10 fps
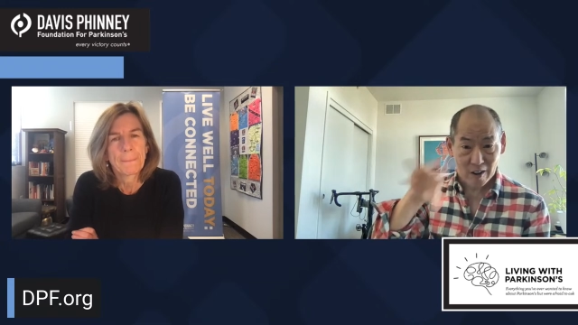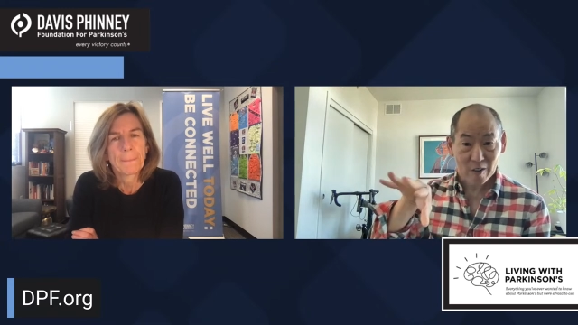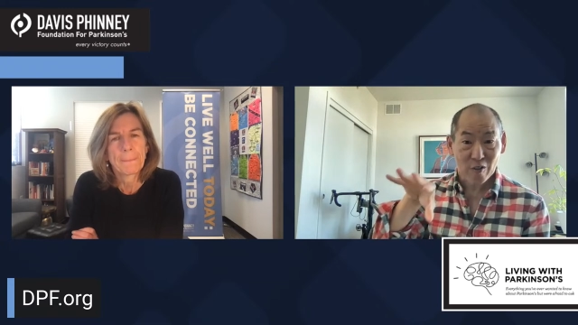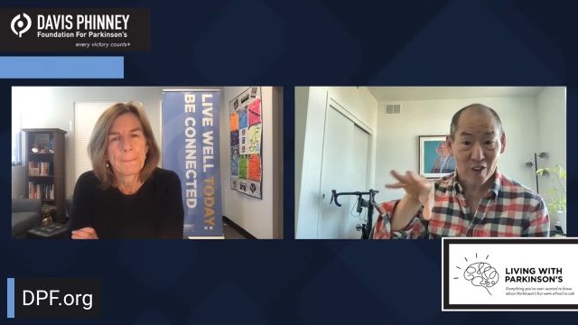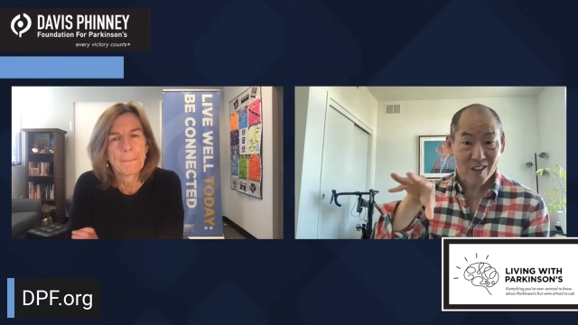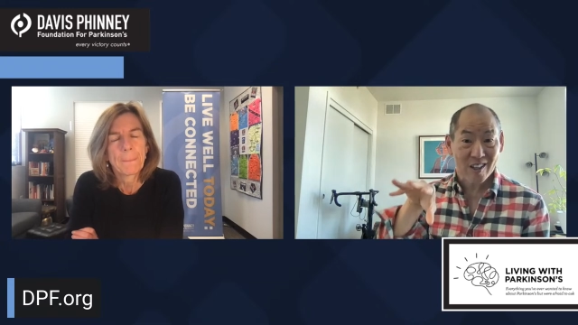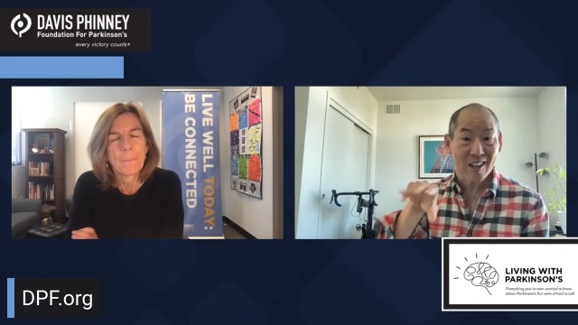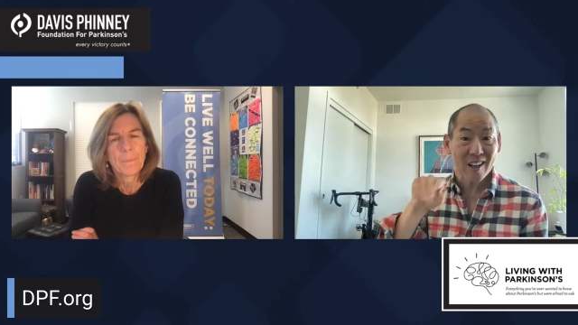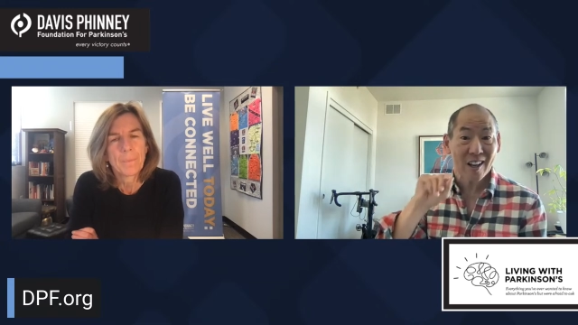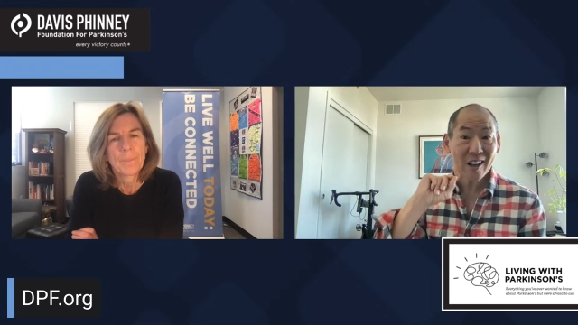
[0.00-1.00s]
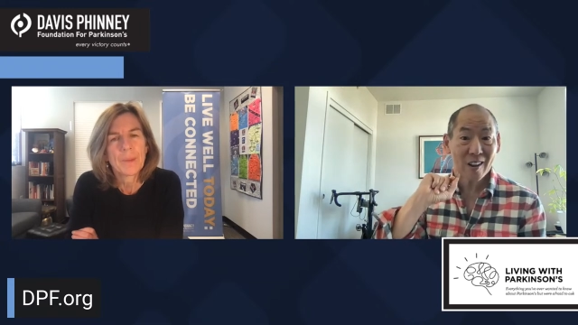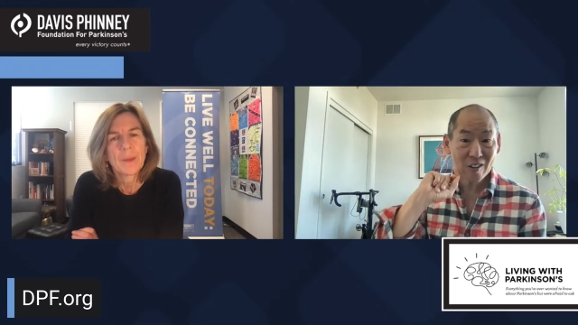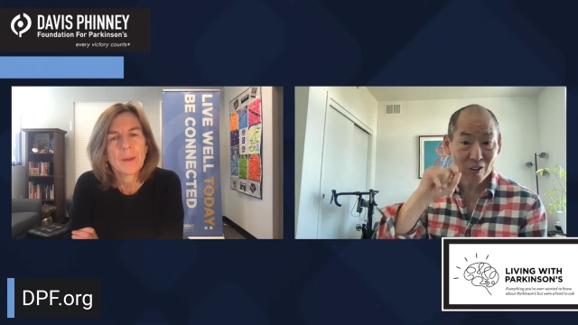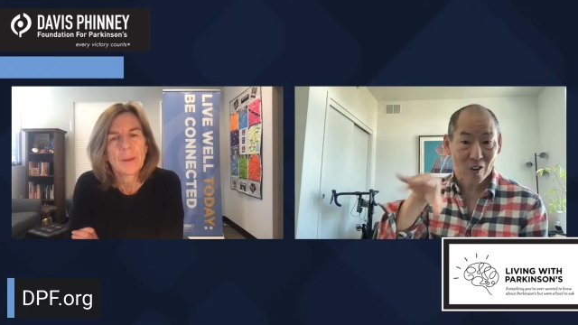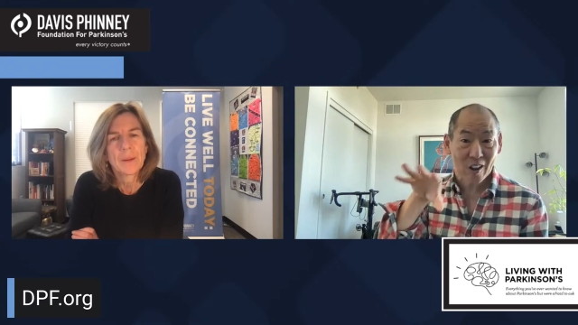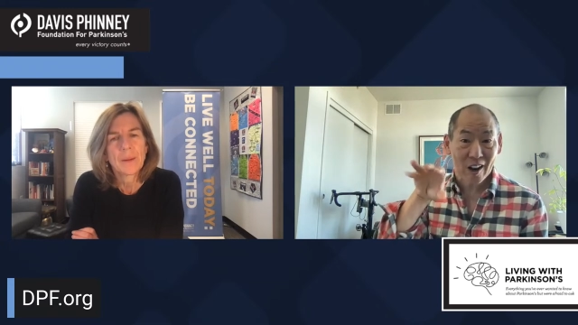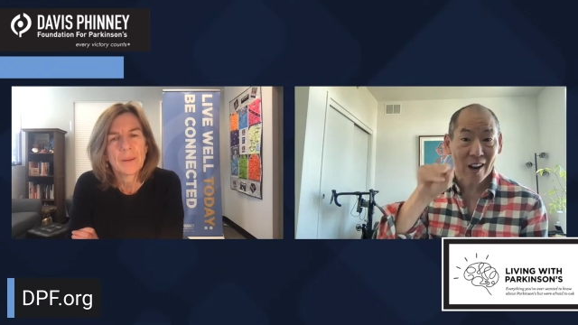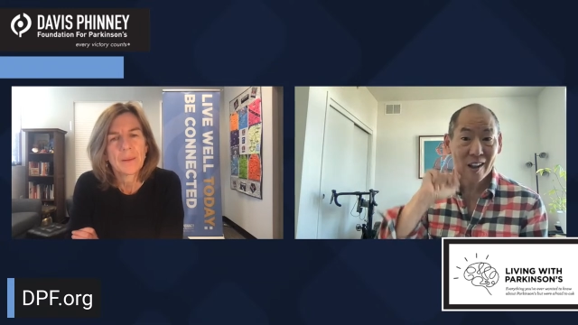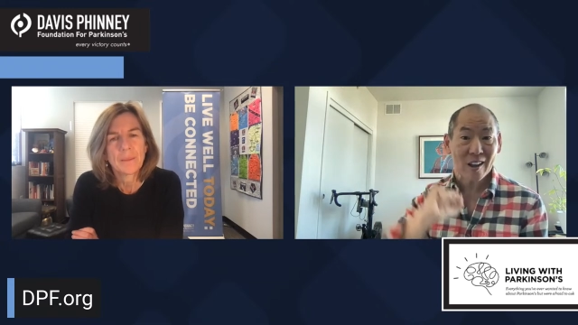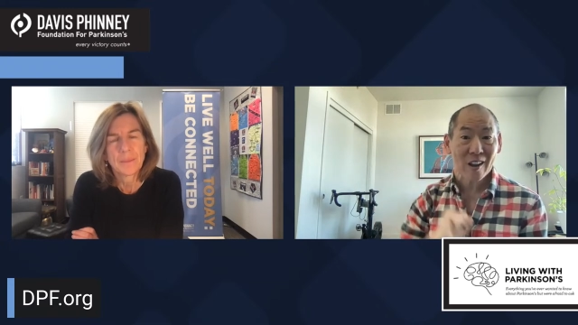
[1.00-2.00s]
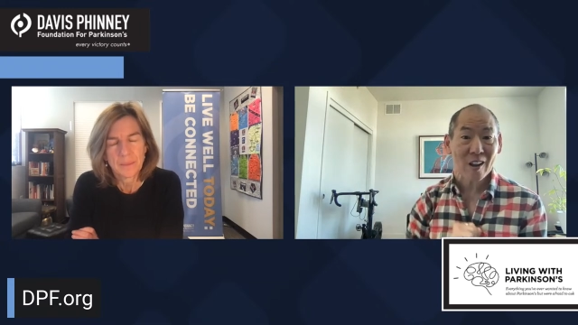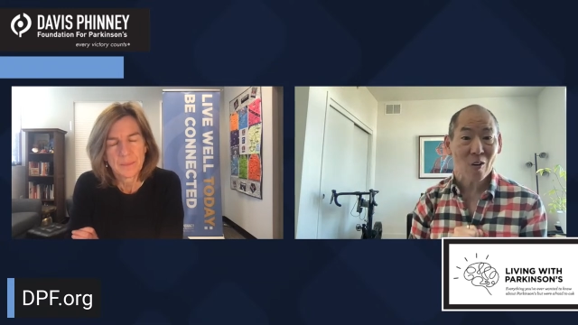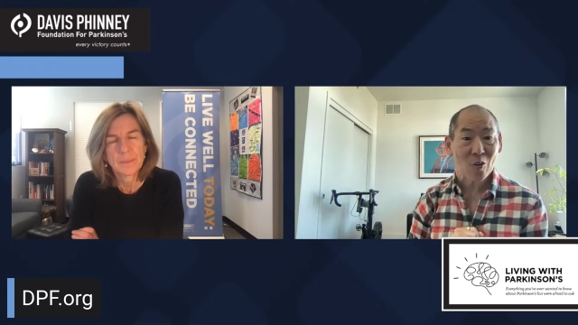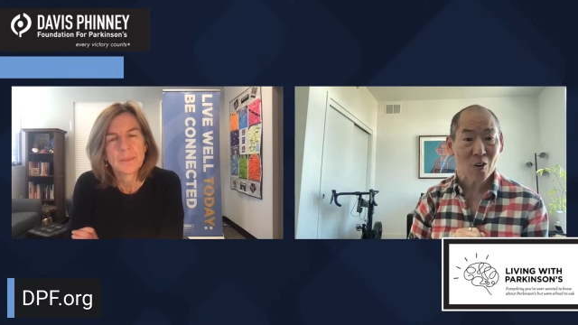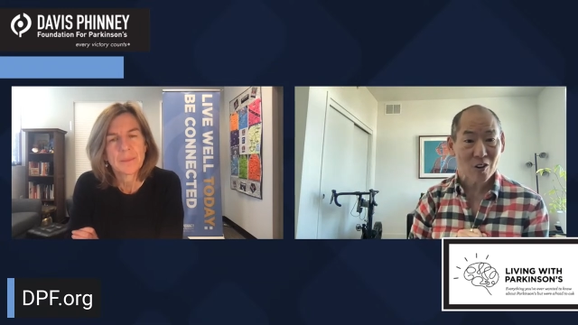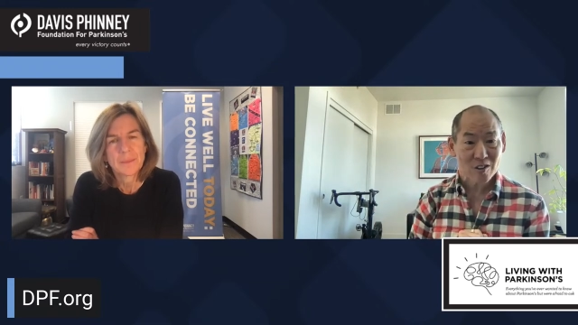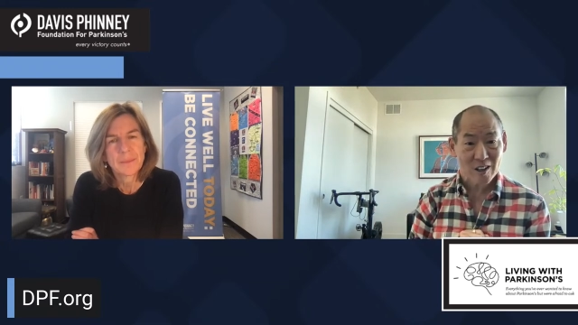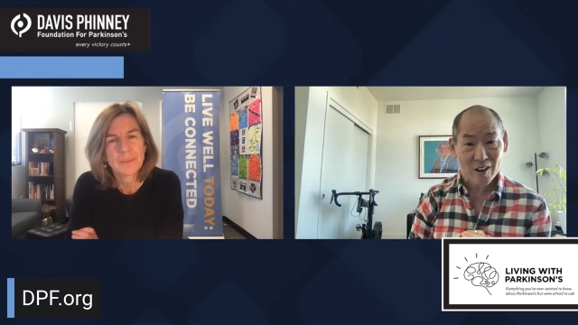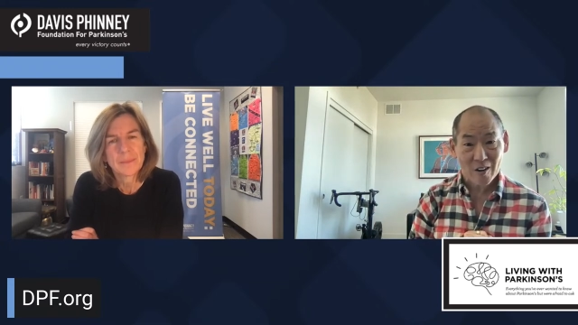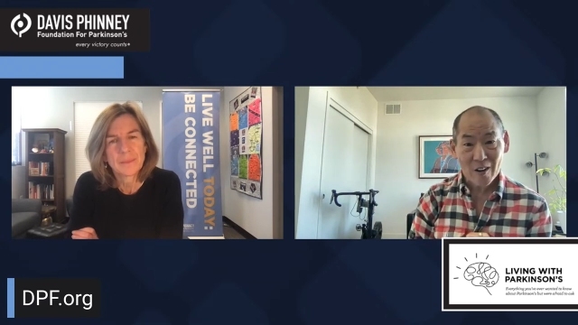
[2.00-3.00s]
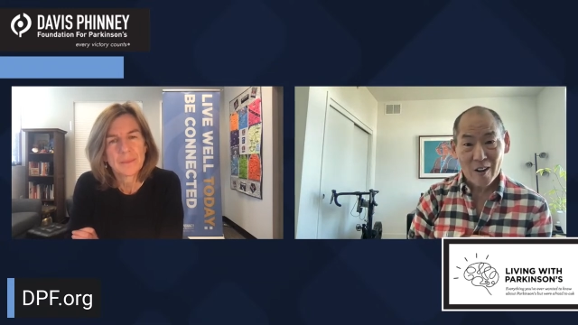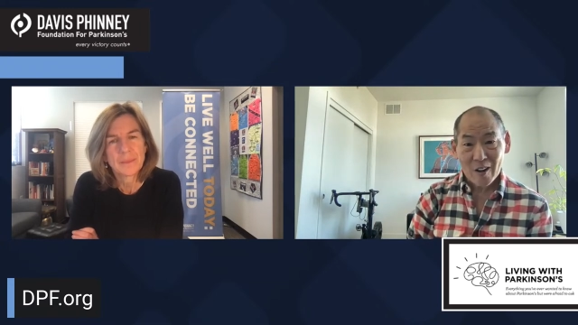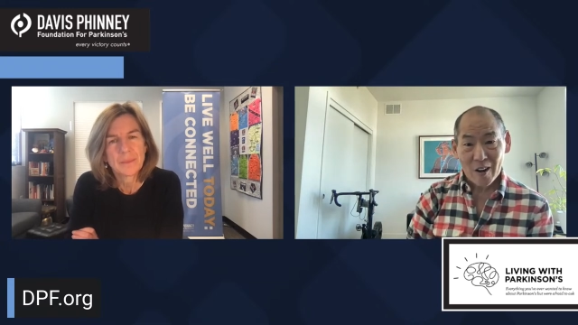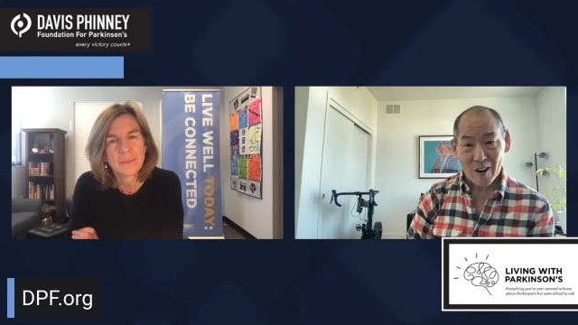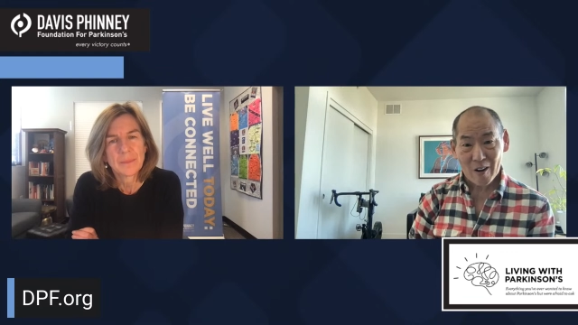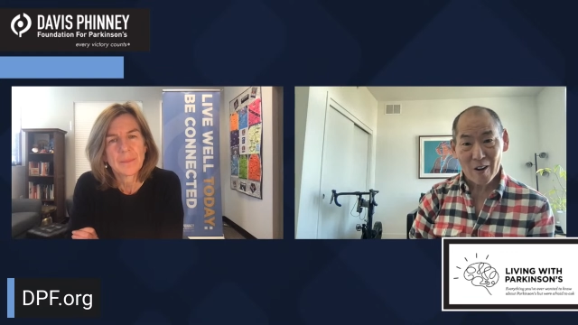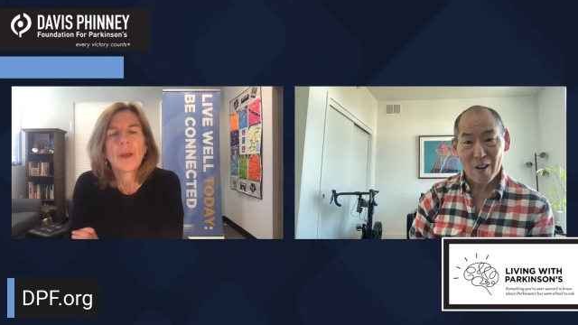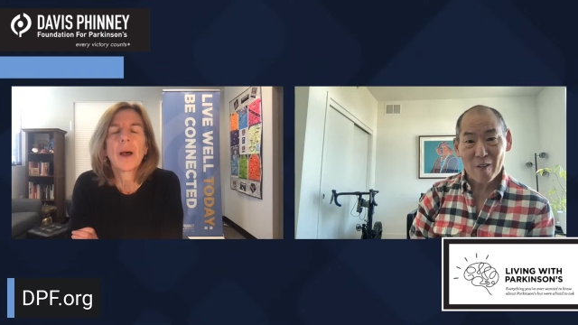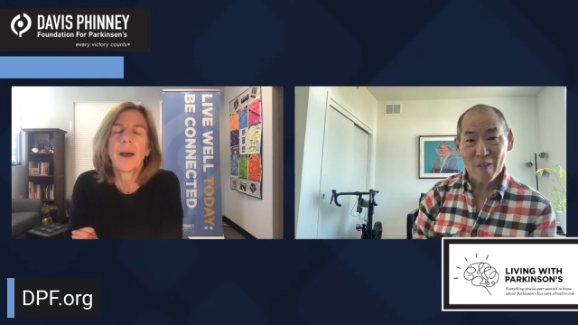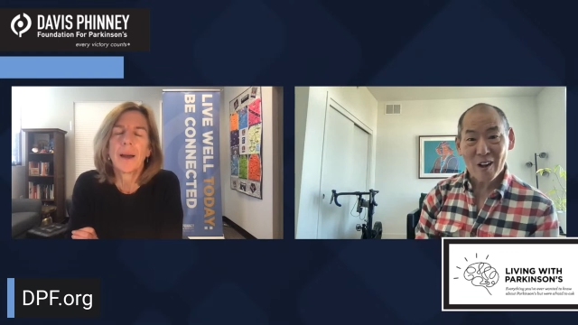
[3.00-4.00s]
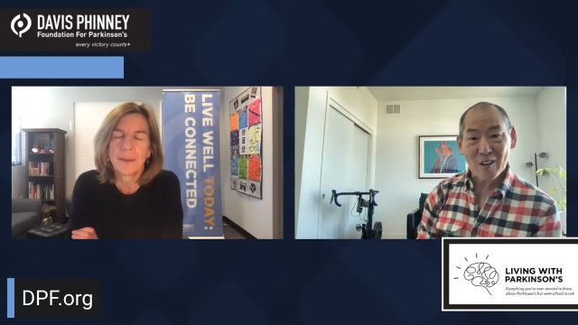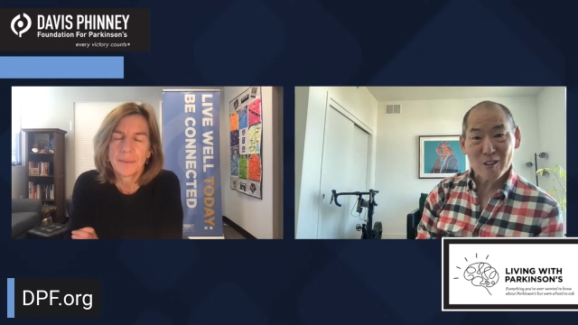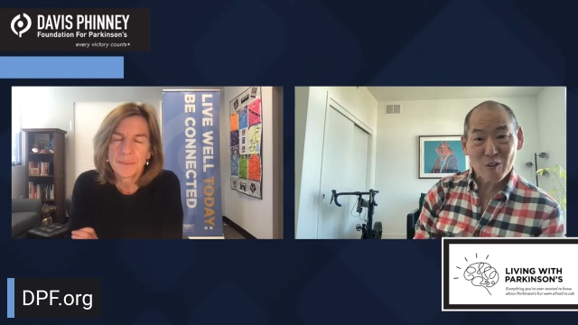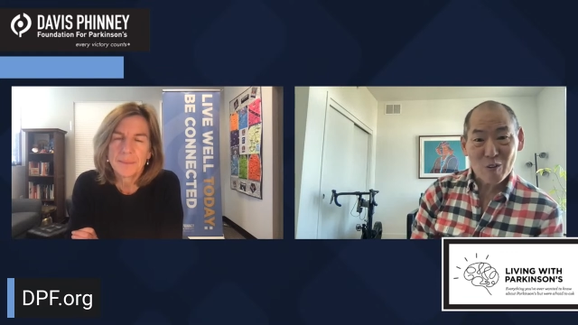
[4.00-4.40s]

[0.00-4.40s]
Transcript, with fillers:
Speaker 1: and fatigue so that I can get words out. Uh, and my